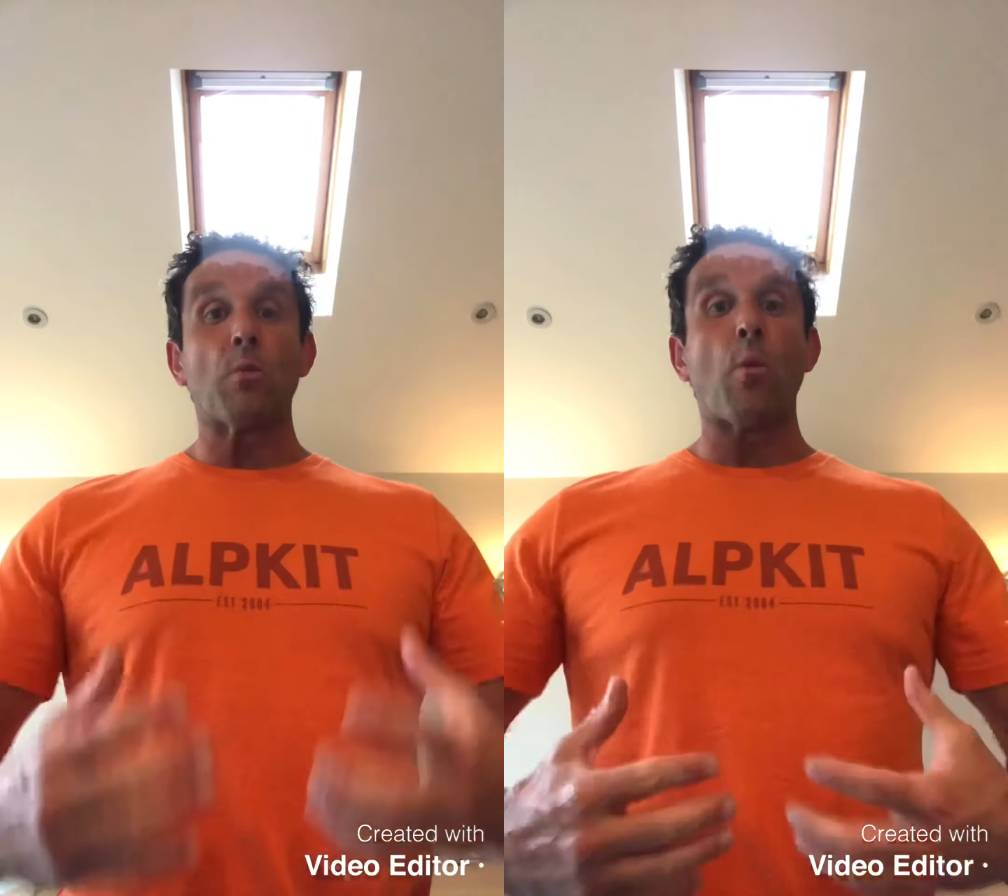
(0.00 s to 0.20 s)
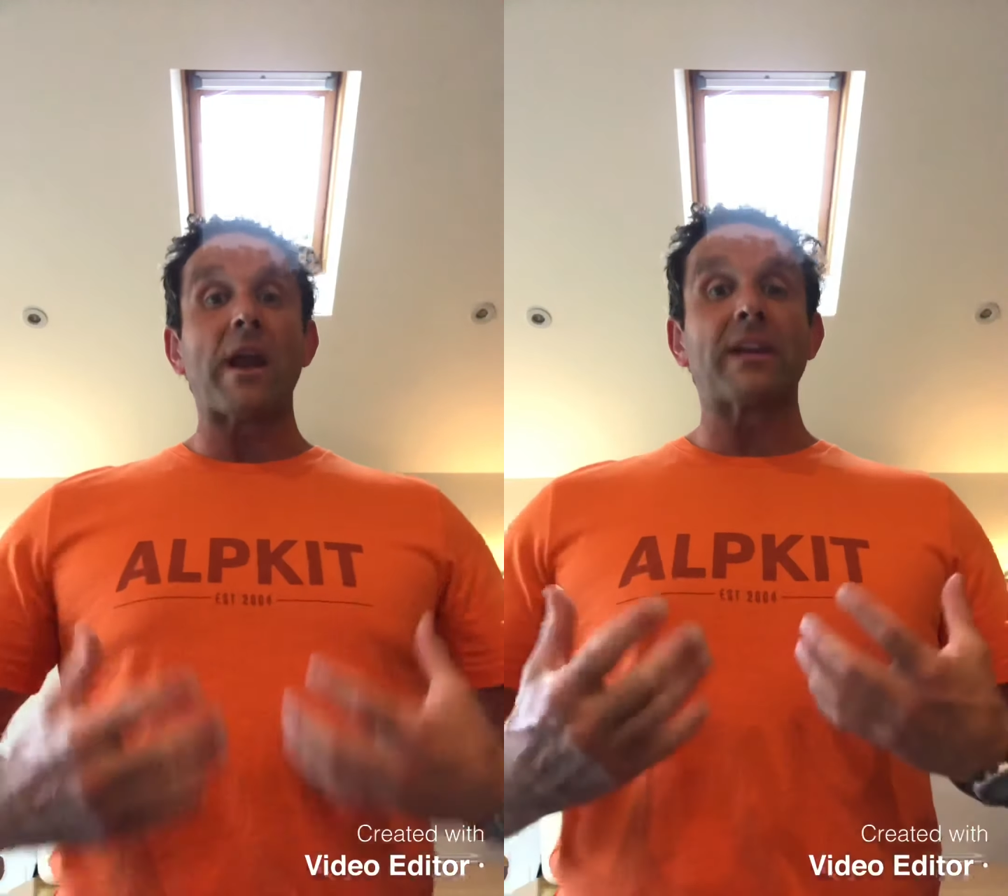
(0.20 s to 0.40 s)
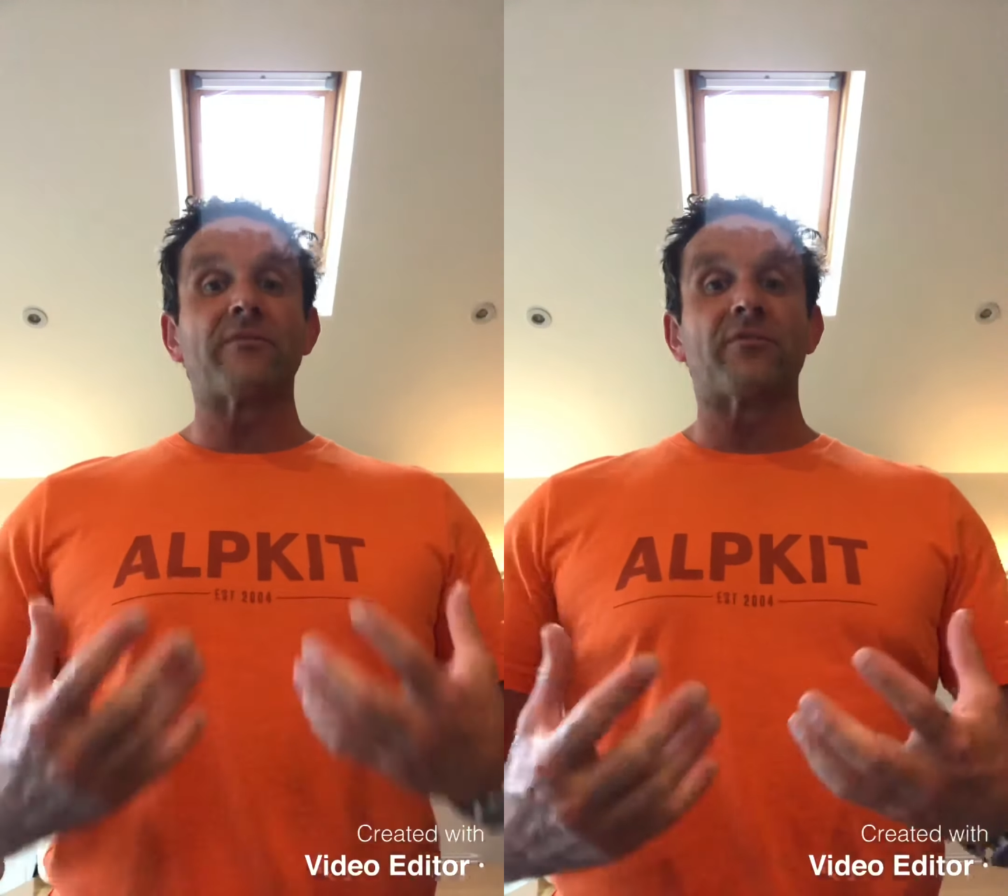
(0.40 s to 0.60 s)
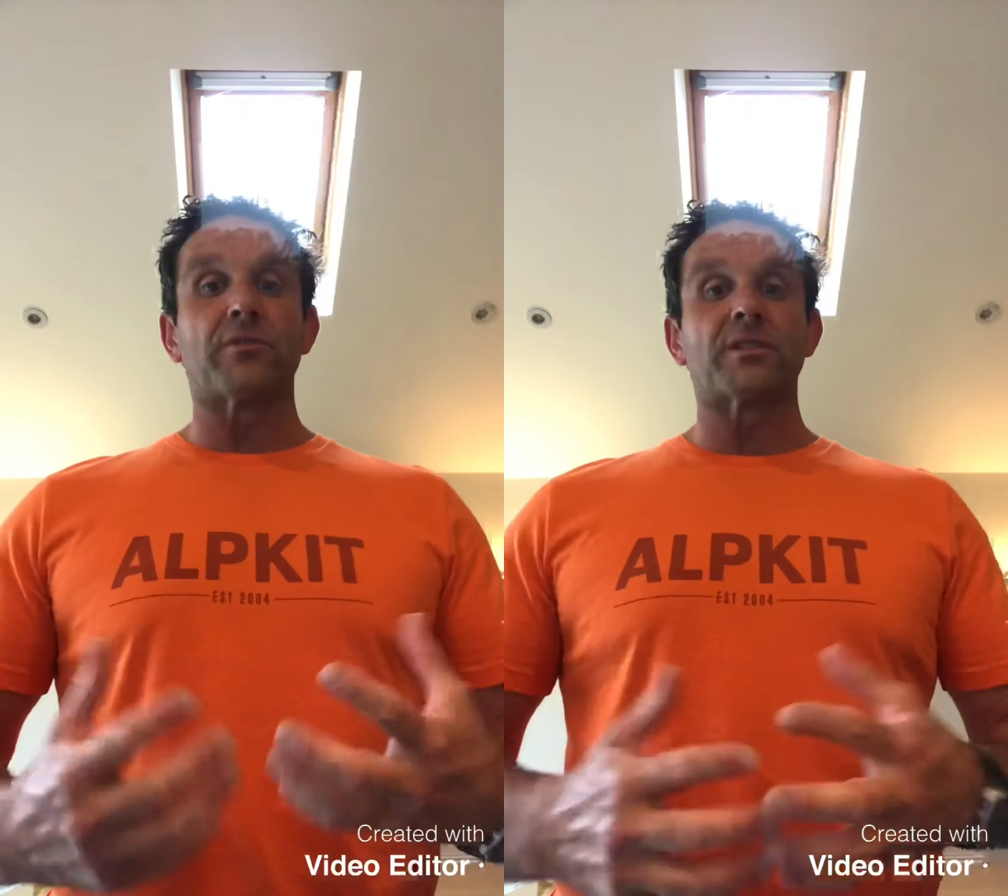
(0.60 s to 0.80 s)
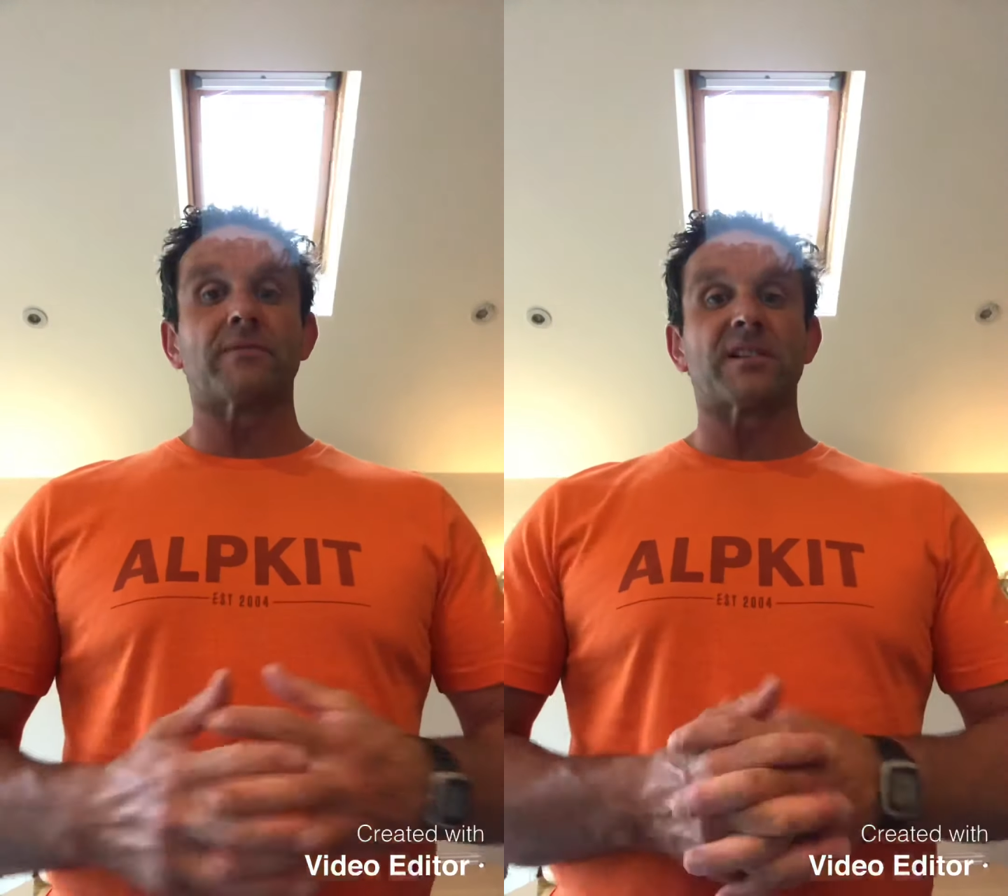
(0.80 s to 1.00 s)
well in
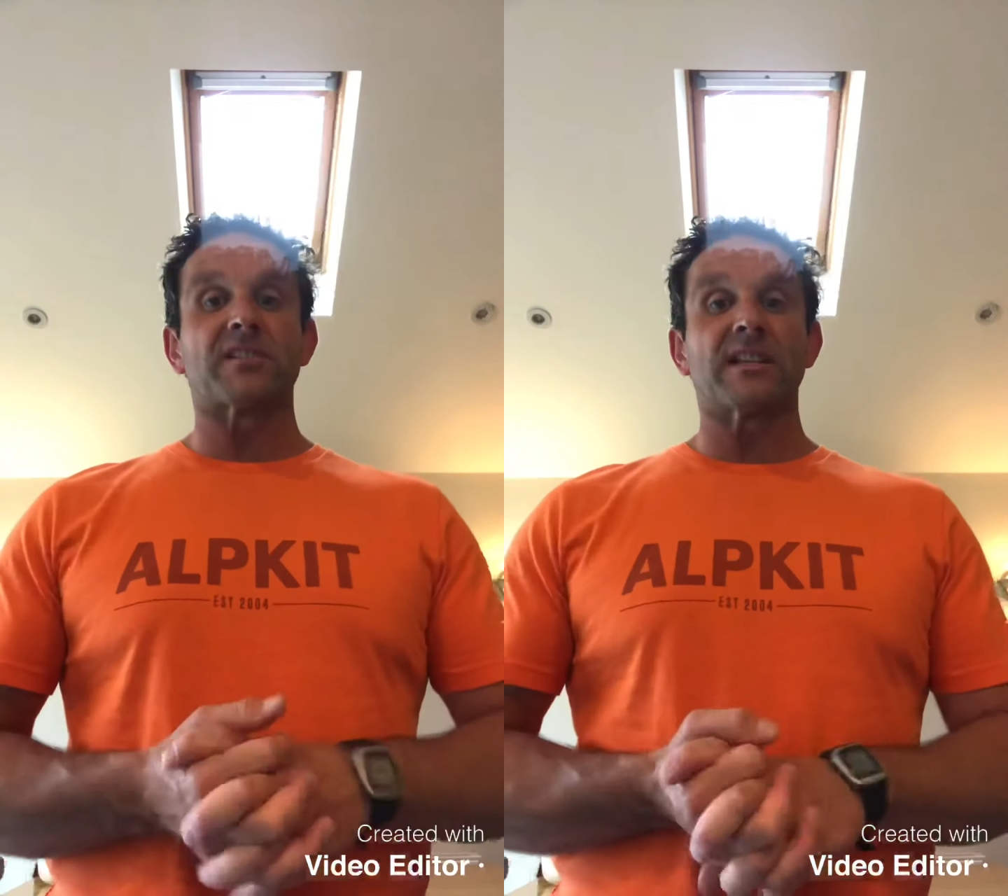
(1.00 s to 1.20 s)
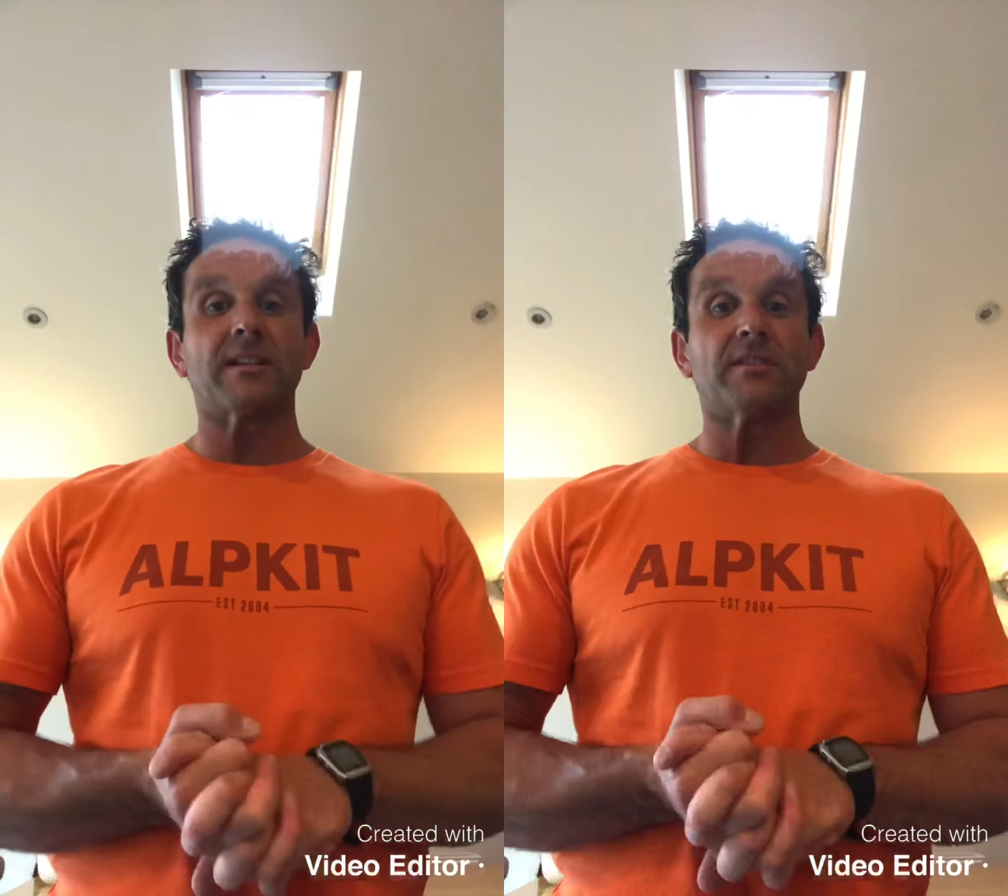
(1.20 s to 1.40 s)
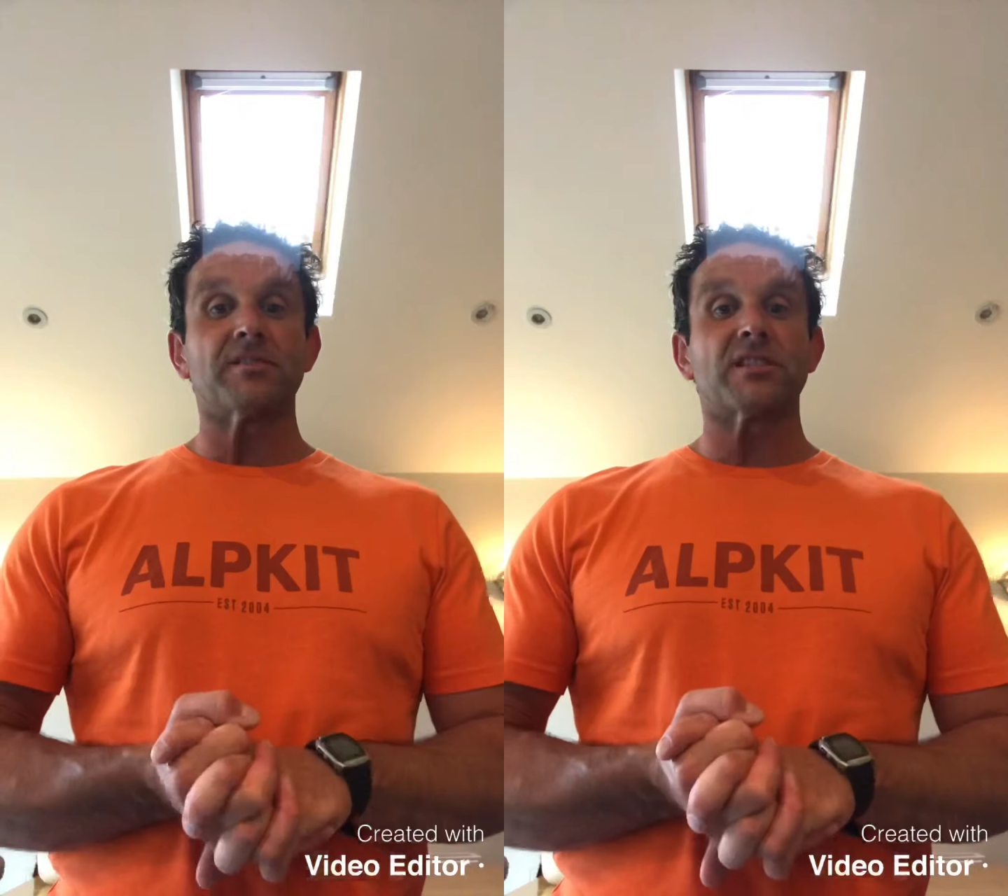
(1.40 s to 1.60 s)
front of ourselves.